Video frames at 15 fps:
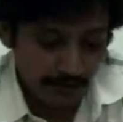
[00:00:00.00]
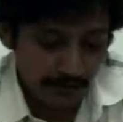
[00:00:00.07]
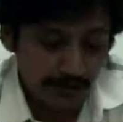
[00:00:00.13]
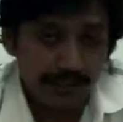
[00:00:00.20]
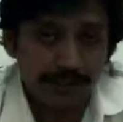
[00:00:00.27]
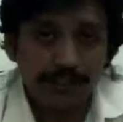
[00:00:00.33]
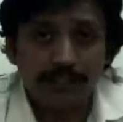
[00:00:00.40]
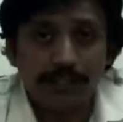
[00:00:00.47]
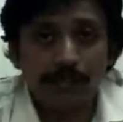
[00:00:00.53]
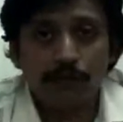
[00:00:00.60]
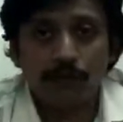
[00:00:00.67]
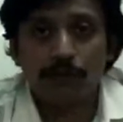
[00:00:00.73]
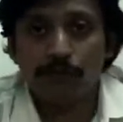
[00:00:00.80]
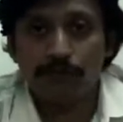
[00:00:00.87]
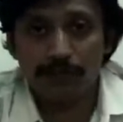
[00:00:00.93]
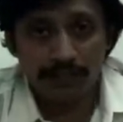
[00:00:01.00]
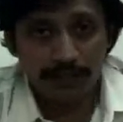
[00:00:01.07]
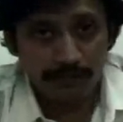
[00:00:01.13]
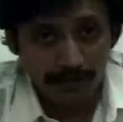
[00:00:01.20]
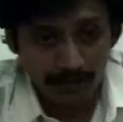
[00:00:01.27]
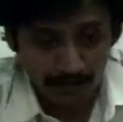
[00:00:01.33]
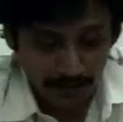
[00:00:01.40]
For that she said, no,
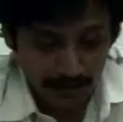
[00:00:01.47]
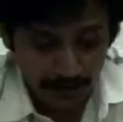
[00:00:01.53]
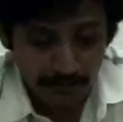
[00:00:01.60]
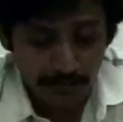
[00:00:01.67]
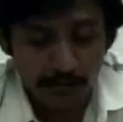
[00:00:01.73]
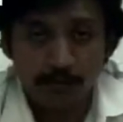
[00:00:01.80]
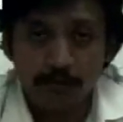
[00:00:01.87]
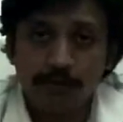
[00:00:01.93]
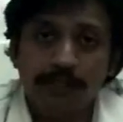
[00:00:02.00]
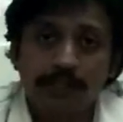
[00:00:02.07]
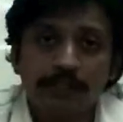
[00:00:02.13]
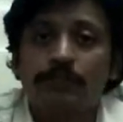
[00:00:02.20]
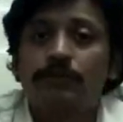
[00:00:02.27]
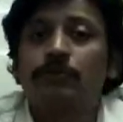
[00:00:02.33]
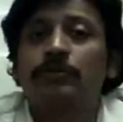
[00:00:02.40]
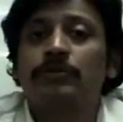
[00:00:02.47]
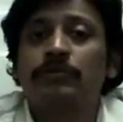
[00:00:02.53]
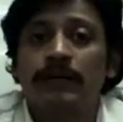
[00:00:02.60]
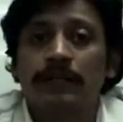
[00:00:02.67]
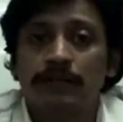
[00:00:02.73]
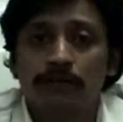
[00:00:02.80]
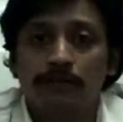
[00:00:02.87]
since we have come to court, let's do it
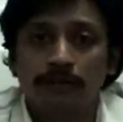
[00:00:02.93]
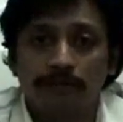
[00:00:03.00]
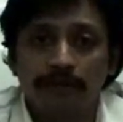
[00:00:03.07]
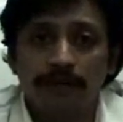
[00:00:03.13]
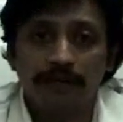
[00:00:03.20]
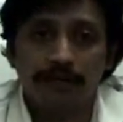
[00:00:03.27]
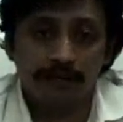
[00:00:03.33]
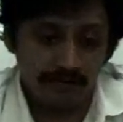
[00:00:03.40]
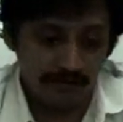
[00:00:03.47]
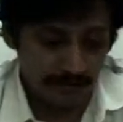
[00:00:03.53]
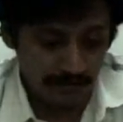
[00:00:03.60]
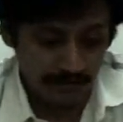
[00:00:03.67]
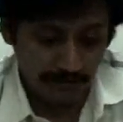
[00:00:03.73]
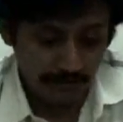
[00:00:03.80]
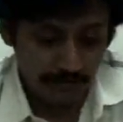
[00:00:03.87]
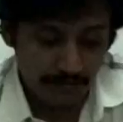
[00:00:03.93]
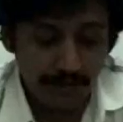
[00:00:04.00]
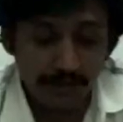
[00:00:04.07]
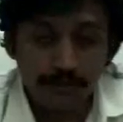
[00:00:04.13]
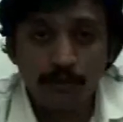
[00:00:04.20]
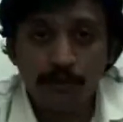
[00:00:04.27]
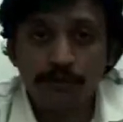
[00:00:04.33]
by the way,
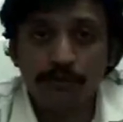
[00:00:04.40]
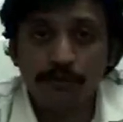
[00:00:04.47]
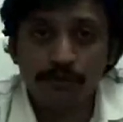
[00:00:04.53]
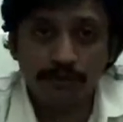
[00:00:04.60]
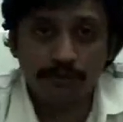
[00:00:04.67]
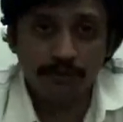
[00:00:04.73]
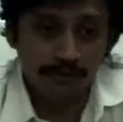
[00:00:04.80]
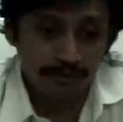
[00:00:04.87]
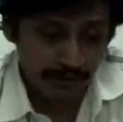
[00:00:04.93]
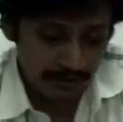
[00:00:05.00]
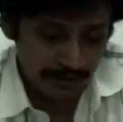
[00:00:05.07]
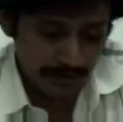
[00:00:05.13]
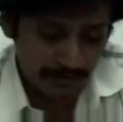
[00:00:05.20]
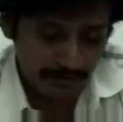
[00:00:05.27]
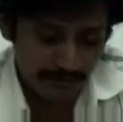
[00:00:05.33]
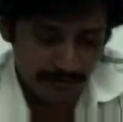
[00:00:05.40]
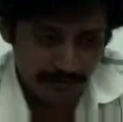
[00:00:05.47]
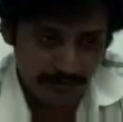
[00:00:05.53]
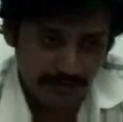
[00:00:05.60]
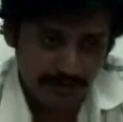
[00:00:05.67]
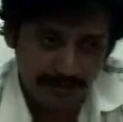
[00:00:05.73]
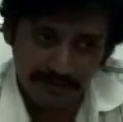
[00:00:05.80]
let's go through the court itself.
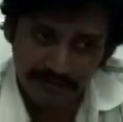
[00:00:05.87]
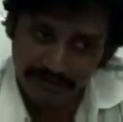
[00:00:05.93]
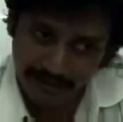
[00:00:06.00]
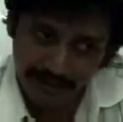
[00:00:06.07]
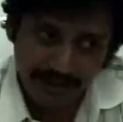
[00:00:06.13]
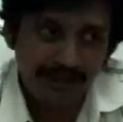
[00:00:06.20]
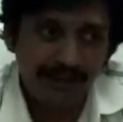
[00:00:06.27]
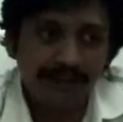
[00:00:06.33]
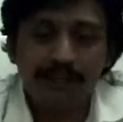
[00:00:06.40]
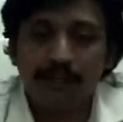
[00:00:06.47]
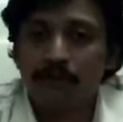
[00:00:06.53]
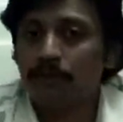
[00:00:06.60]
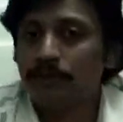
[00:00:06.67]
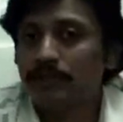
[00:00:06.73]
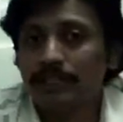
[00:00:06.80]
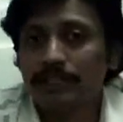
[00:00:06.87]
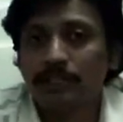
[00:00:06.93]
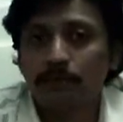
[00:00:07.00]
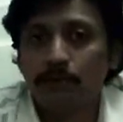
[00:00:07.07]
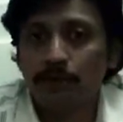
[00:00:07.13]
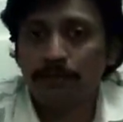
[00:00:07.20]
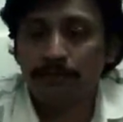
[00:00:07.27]
And again, that was a
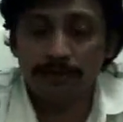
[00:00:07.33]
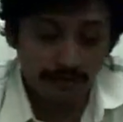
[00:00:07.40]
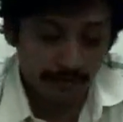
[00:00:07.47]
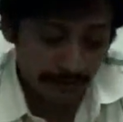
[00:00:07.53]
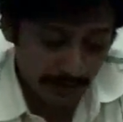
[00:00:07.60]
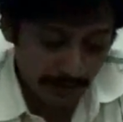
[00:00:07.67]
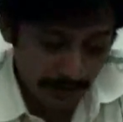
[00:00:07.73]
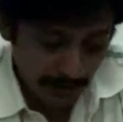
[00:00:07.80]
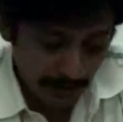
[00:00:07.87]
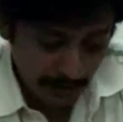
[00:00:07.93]
disappointment to me.